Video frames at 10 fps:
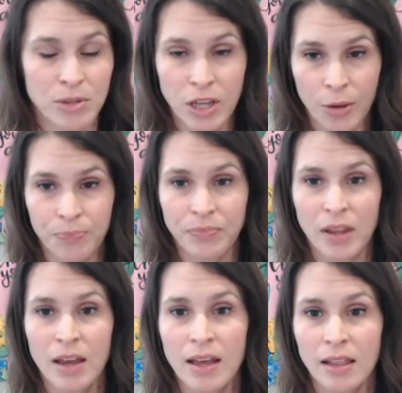So
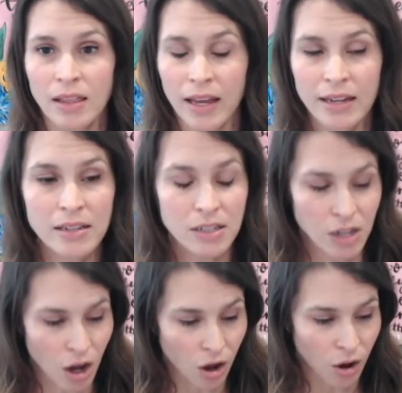let's
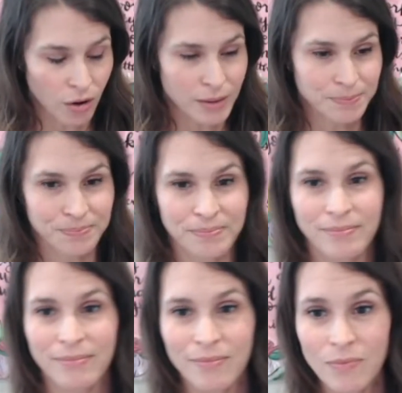talk
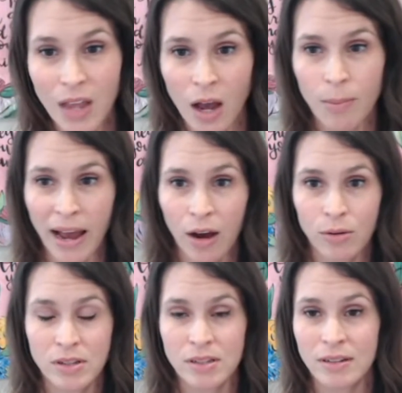
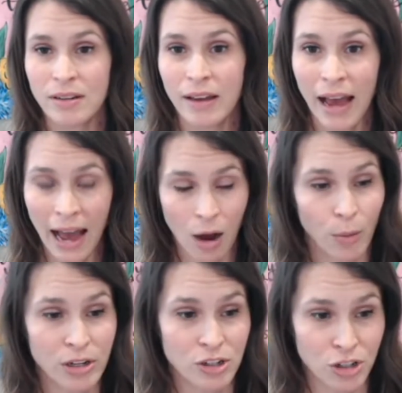about how
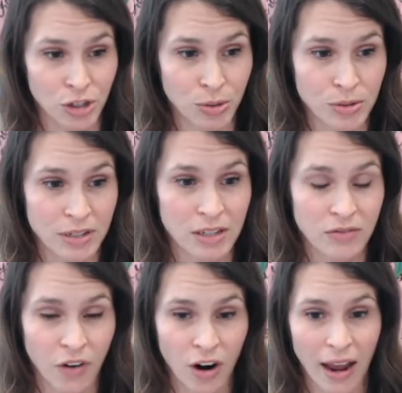it's used as
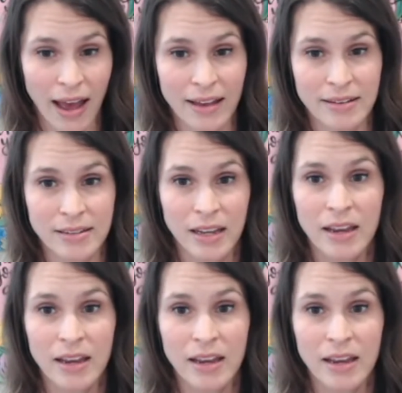far as